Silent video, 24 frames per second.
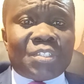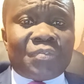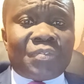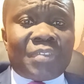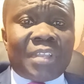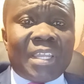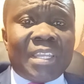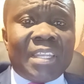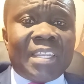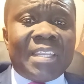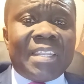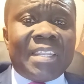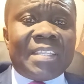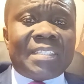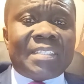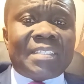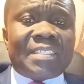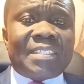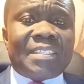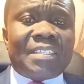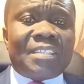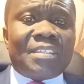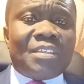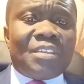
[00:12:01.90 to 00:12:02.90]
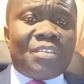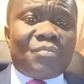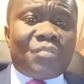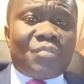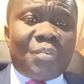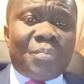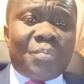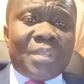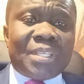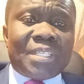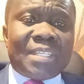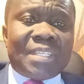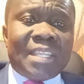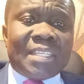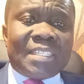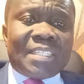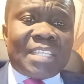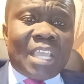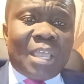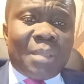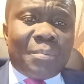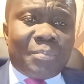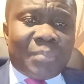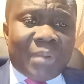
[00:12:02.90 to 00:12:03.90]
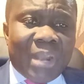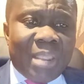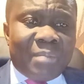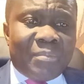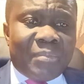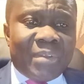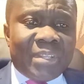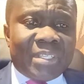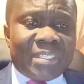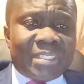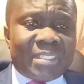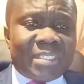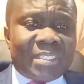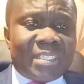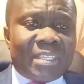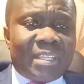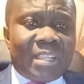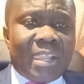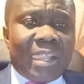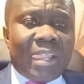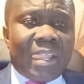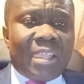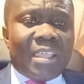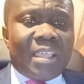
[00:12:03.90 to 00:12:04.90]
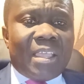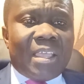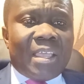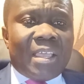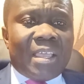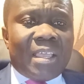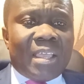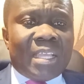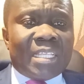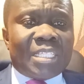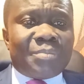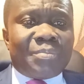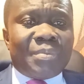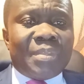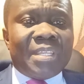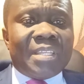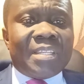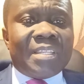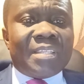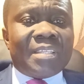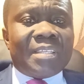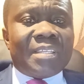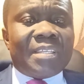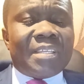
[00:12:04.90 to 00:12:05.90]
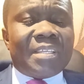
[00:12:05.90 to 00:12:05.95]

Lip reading: of candidates for presidential primaries has been